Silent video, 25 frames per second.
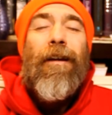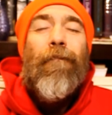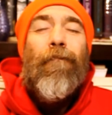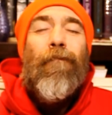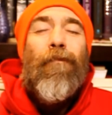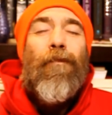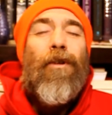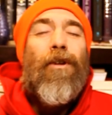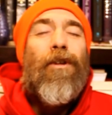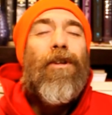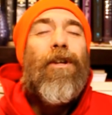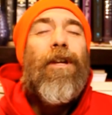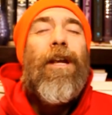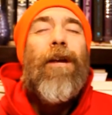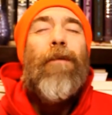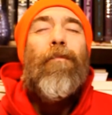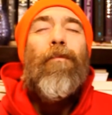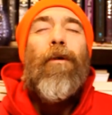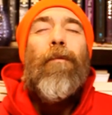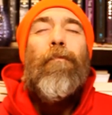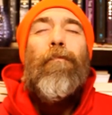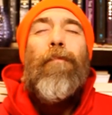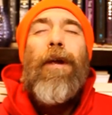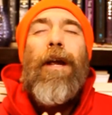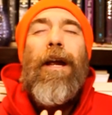just keep
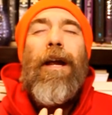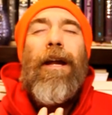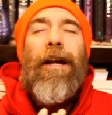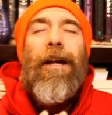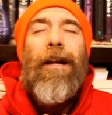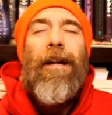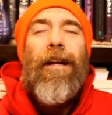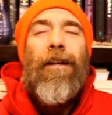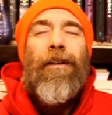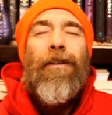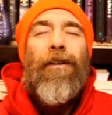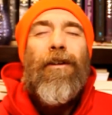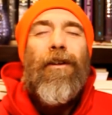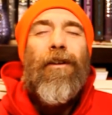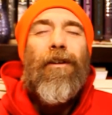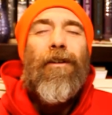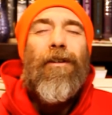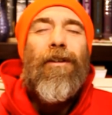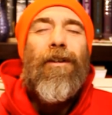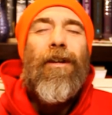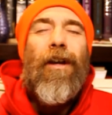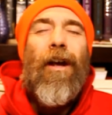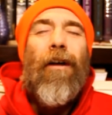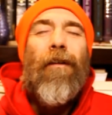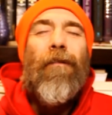repeating it to
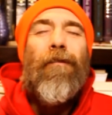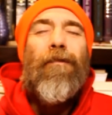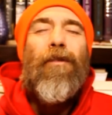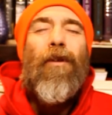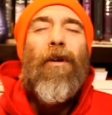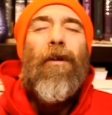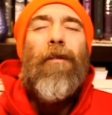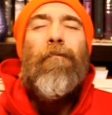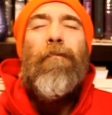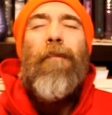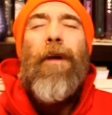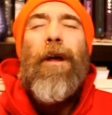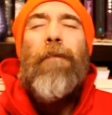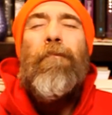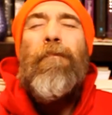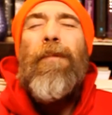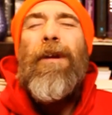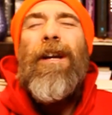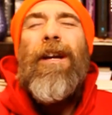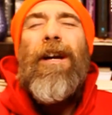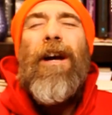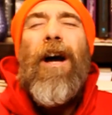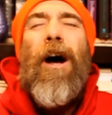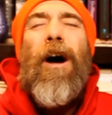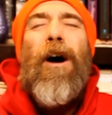yourself so it, it
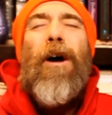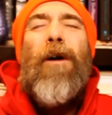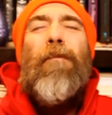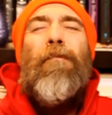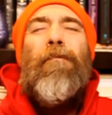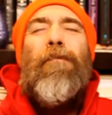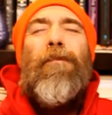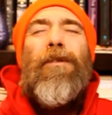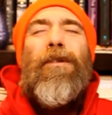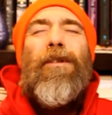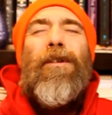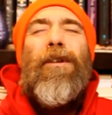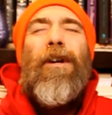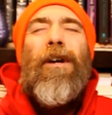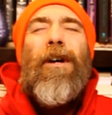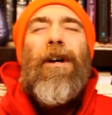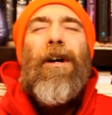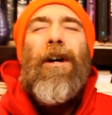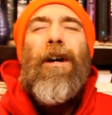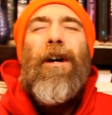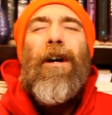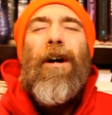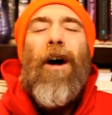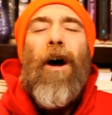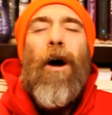becomes
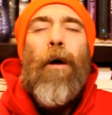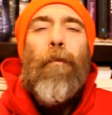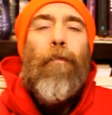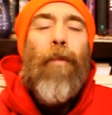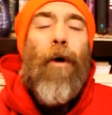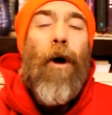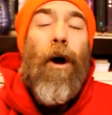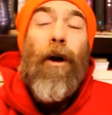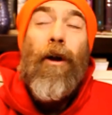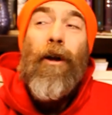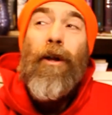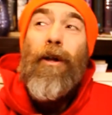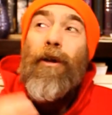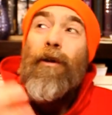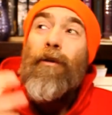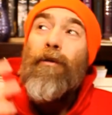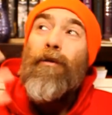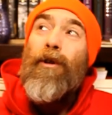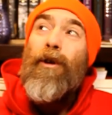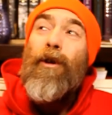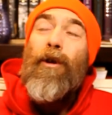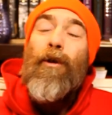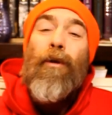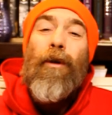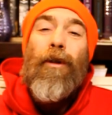a part of you.
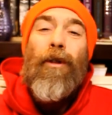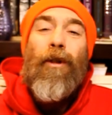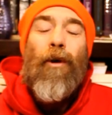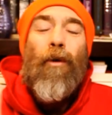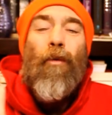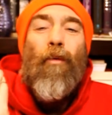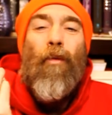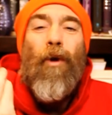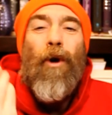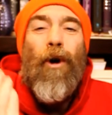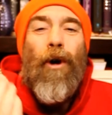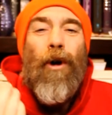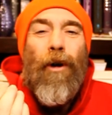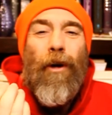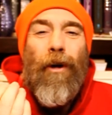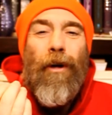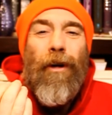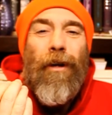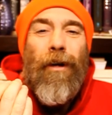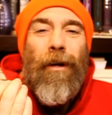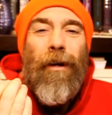You and the Word,